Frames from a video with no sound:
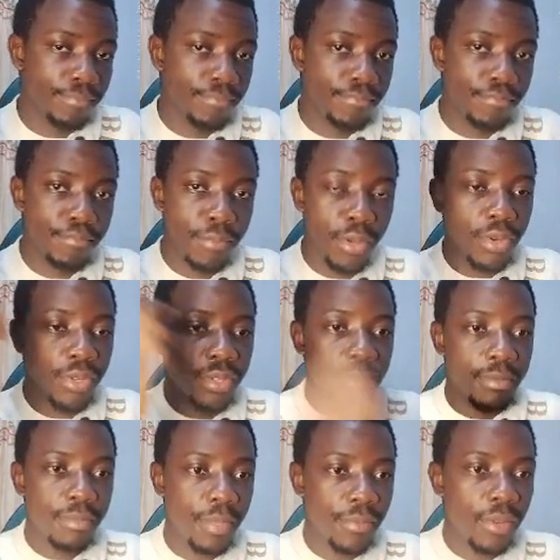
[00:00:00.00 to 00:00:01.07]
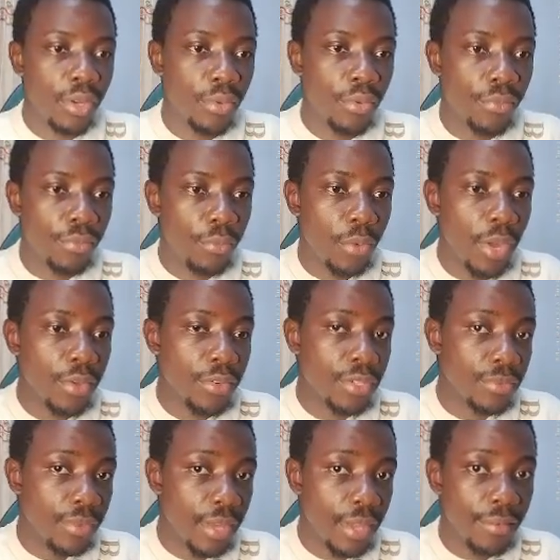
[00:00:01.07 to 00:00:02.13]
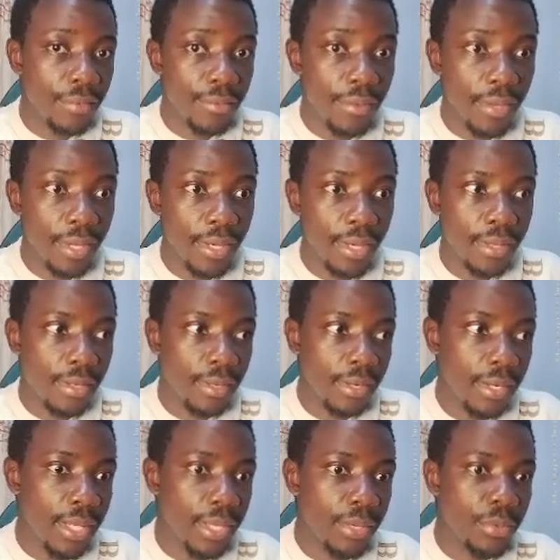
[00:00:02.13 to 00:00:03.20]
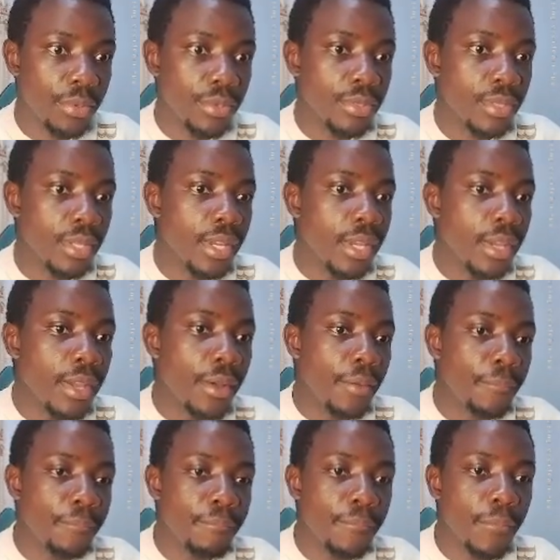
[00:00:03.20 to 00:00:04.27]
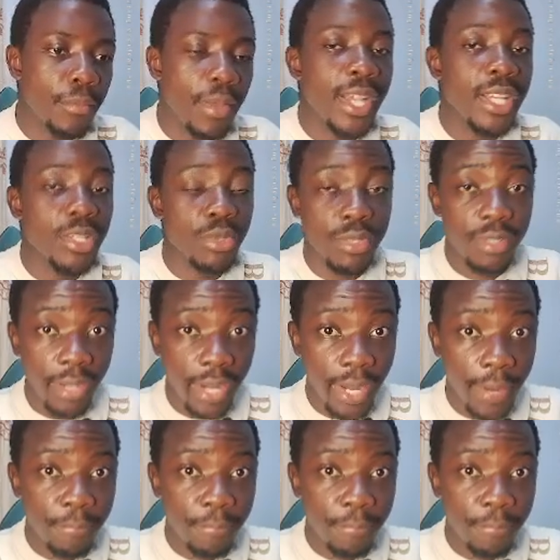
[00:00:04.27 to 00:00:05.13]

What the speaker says: because the value of y was 5 and 3 was x was 3.